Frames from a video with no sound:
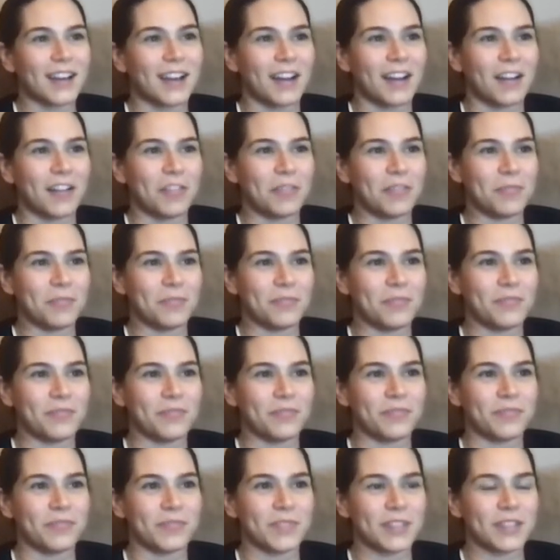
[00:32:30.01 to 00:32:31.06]
um,
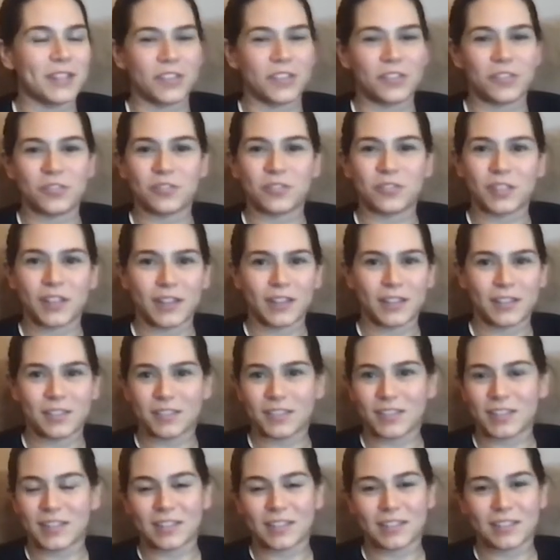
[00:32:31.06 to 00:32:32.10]
you know, like
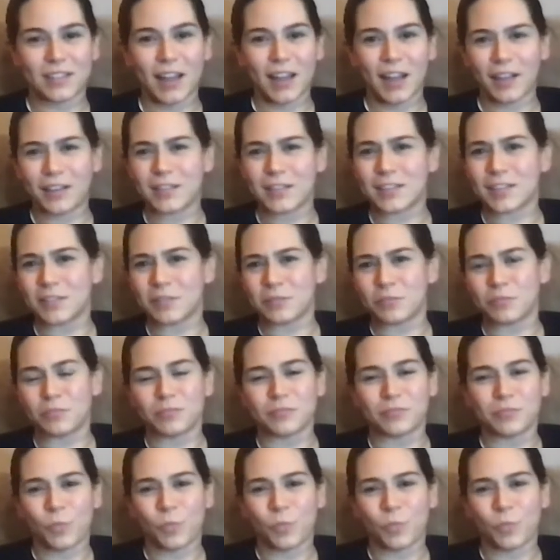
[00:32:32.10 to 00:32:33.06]
had some